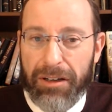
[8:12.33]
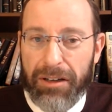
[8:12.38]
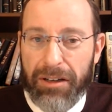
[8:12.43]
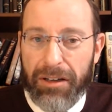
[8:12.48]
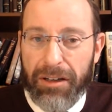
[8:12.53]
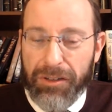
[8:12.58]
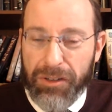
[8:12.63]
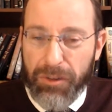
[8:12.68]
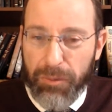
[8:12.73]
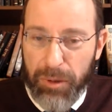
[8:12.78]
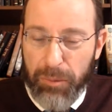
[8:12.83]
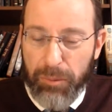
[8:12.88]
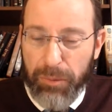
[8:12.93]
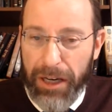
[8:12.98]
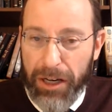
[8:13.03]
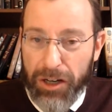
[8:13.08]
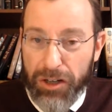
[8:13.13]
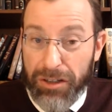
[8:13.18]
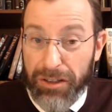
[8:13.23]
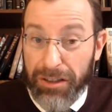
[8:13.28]
So be
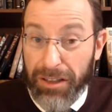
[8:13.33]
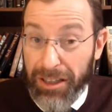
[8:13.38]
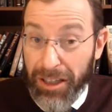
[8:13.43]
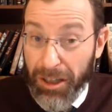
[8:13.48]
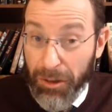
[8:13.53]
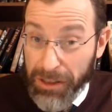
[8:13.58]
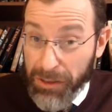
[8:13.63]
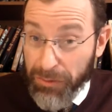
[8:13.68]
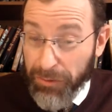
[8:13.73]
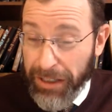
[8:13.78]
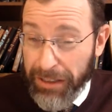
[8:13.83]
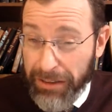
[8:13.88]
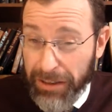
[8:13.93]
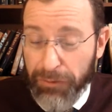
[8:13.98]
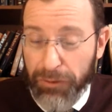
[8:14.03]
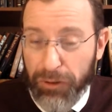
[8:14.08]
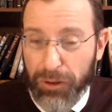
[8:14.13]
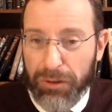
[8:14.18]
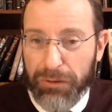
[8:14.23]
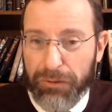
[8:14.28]
patient. I know it's very
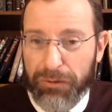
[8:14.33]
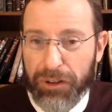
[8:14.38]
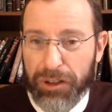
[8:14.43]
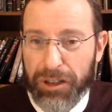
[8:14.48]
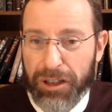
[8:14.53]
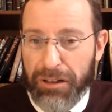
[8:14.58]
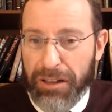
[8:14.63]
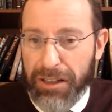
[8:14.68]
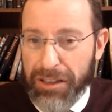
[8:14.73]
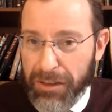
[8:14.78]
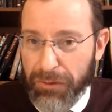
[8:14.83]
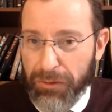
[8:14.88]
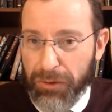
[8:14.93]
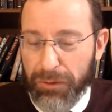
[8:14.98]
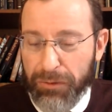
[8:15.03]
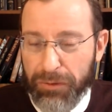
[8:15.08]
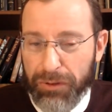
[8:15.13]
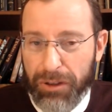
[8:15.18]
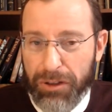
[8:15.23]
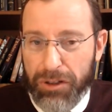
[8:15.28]
difficult for you, and it's
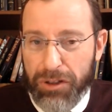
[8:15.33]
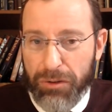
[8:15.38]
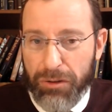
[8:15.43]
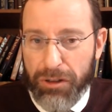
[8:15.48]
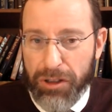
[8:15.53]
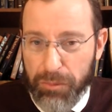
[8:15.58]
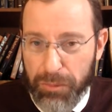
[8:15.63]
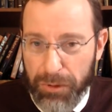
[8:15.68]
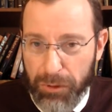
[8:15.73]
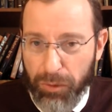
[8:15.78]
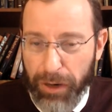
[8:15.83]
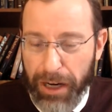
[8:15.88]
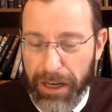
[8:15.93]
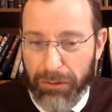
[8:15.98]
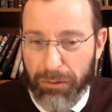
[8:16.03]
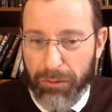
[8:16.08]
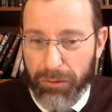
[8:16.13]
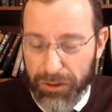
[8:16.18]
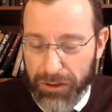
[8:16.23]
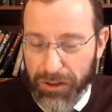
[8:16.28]
difficult for the Jews, but
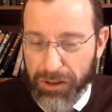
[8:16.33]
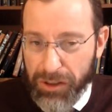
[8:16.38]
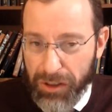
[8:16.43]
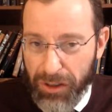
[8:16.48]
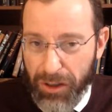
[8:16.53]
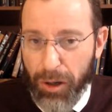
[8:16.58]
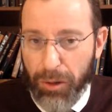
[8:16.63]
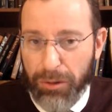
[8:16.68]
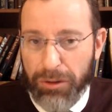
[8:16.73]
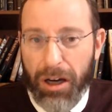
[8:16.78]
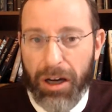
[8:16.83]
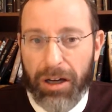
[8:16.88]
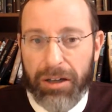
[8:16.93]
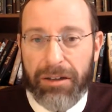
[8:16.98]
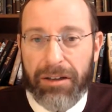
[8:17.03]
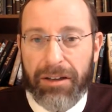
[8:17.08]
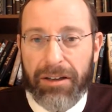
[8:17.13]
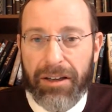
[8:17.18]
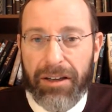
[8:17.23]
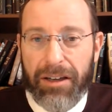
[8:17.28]
wait, just hold on.
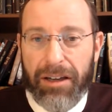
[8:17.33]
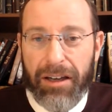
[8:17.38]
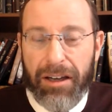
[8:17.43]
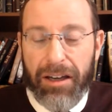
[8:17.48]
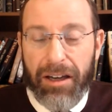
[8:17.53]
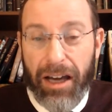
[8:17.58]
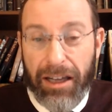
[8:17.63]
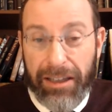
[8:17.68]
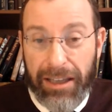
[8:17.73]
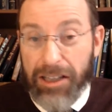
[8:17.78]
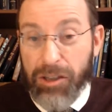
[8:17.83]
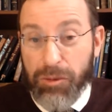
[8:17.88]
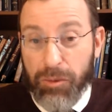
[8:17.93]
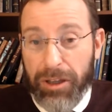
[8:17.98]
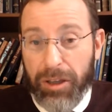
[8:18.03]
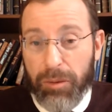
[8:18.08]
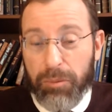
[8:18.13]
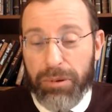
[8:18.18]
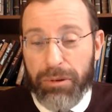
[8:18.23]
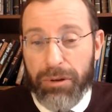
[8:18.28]
And that's where
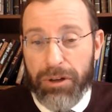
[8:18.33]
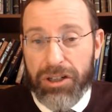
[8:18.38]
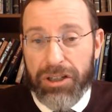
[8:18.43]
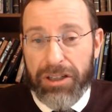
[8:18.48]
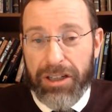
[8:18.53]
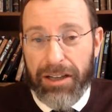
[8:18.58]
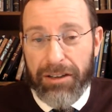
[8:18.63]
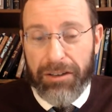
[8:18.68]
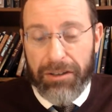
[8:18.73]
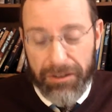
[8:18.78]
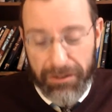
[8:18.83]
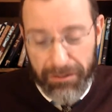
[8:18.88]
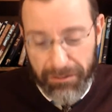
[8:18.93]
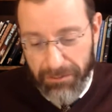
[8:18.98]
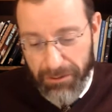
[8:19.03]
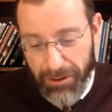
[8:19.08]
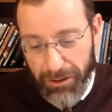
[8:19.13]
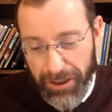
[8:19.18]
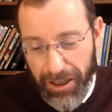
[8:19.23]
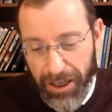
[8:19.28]
the portion ends.
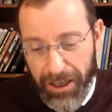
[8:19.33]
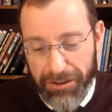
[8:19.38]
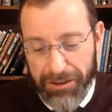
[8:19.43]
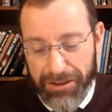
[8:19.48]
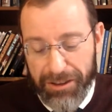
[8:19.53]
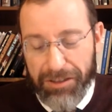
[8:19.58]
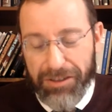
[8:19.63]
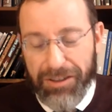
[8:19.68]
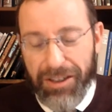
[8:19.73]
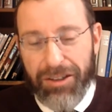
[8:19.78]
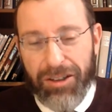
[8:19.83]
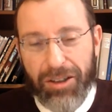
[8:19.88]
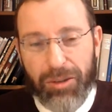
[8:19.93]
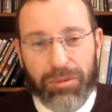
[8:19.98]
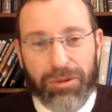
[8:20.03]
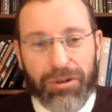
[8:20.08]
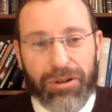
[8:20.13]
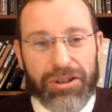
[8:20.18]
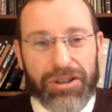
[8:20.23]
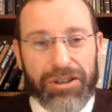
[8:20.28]
Okay, so that's the end of the
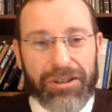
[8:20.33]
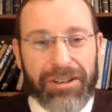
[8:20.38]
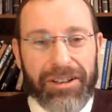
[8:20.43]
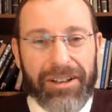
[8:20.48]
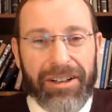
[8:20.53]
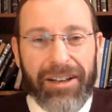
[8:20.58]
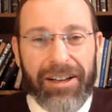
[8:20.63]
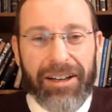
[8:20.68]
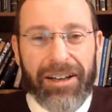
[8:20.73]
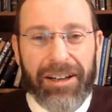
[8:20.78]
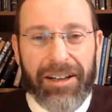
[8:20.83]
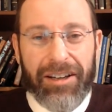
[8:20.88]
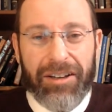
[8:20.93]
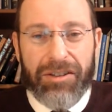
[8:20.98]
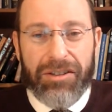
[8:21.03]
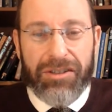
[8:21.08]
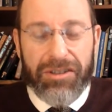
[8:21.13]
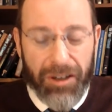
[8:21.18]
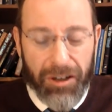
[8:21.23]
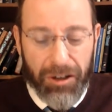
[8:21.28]
portion.
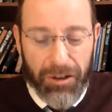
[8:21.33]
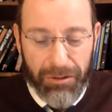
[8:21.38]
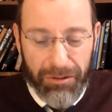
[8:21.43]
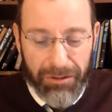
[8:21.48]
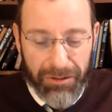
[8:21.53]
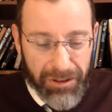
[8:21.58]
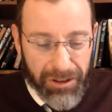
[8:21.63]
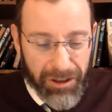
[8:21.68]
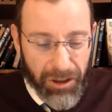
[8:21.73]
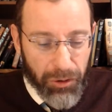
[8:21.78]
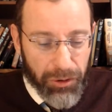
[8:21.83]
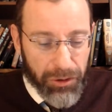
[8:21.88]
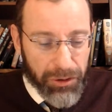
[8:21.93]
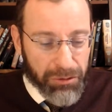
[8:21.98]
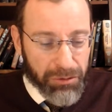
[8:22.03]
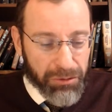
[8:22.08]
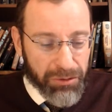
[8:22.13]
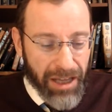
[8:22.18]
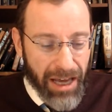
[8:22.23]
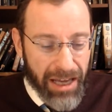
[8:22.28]
So going
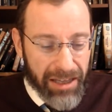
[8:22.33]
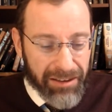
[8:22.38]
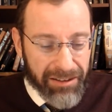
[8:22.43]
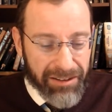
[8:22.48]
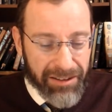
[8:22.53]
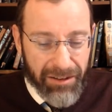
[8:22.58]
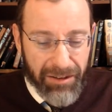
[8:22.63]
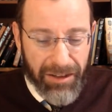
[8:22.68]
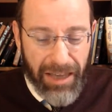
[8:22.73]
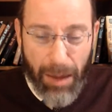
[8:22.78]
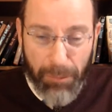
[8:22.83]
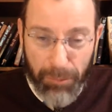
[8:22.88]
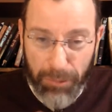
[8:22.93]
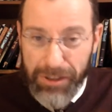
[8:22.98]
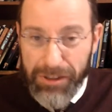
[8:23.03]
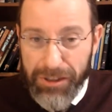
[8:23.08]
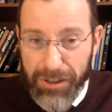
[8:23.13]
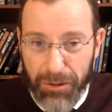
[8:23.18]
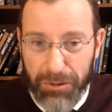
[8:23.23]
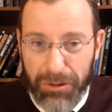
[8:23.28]
through that
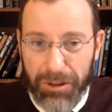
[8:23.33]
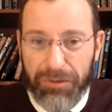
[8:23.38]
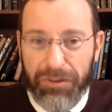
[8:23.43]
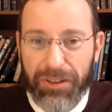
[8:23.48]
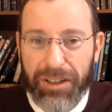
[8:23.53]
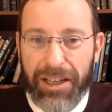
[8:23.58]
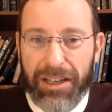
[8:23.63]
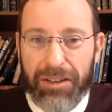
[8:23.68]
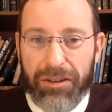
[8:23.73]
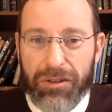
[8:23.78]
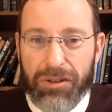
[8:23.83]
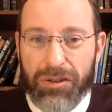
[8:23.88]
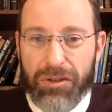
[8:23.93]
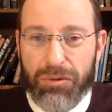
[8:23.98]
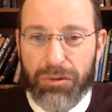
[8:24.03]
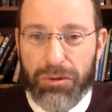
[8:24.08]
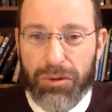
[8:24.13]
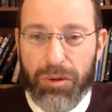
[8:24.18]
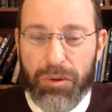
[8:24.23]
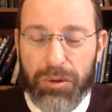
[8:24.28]
episode over here, the
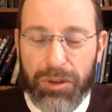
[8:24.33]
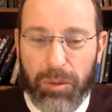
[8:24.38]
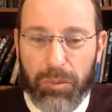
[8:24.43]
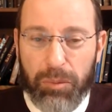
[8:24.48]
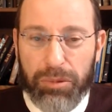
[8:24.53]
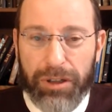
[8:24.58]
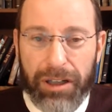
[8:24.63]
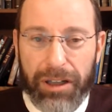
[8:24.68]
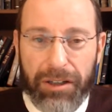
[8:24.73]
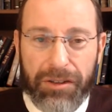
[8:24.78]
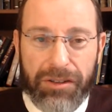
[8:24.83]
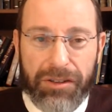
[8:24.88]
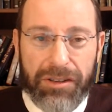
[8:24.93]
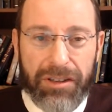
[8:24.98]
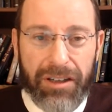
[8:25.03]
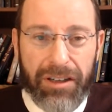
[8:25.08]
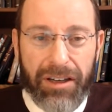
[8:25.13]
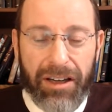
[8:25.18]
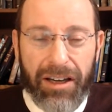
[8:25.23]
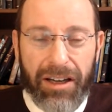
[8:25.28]
straw with the bricks,
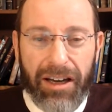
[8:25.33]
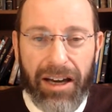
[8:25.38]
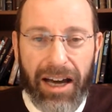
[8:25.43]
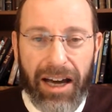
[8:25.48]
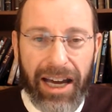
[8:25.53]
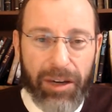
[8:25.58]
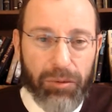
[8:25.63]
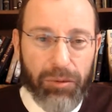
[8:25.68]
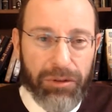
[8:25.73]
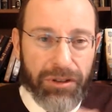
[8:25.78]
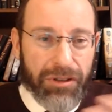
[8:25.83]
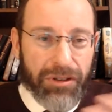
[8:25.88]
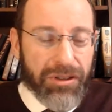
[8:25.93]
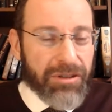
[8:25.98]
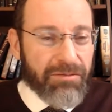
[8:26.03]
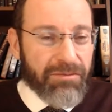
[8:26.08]
I was,